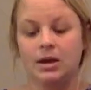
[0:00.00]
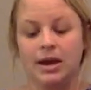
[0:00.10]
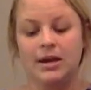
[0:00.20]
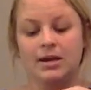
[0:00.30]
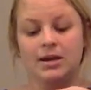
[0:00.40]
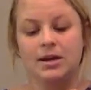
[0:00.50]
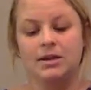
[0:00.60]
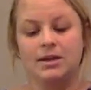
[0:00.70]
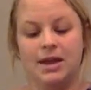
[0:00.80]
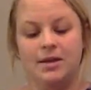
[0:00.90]
Okay,
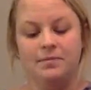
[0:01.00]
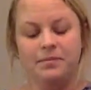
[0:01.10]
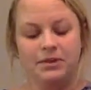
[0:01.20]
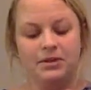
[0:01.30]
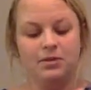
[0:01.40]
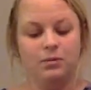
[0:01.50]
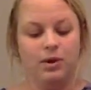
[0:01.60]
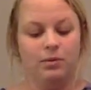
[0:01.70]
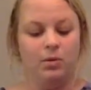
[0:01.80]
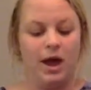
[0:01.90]
then
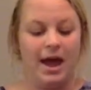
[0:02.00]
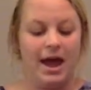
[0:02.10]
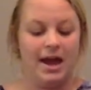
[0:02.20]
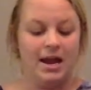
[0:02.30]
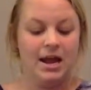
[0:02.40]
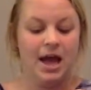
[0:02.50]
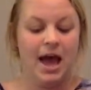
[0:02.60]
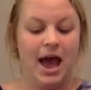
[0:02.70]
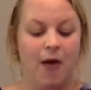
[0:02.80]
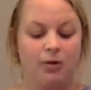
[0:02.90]
we will add
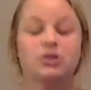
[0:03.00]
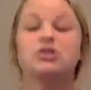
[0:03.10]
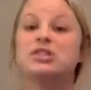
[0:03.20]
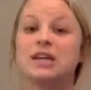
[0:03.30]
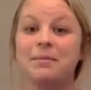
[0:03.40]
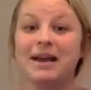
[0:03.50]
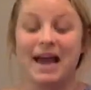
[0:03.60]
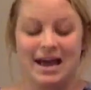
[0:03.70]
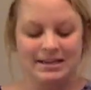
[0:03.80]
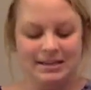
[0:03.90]
our stomach
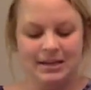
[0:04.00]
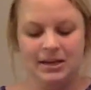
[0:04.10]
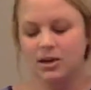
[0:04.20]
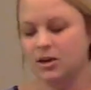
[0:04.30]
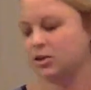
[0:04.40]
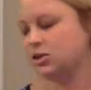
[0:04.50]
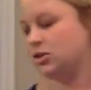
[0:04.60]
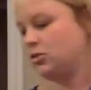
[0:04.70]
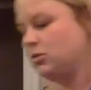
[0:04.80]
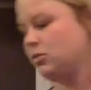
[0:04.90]
acid
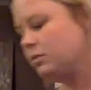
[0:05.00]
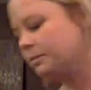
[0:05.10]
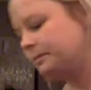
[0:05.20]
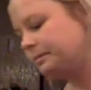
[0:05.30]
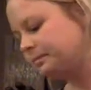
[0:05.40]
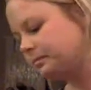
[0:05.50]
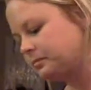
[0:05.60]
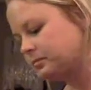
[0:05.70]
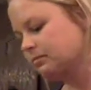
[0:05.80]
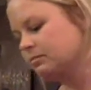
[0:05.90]
to
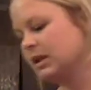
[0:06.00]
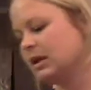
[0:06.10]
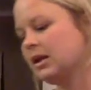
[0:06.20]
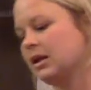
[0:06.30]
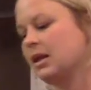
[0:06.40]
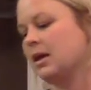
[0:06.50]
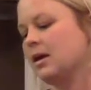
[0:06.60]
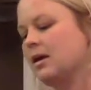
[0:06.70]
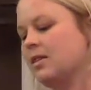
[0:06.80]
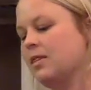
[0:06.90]

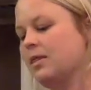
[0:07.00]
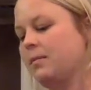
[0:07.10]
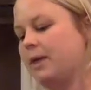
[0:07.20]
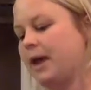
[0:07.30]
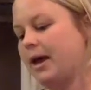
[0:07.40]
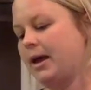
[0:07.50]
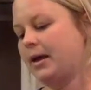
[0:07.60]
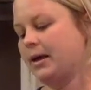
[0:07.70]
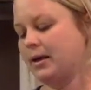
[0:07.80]
the bag.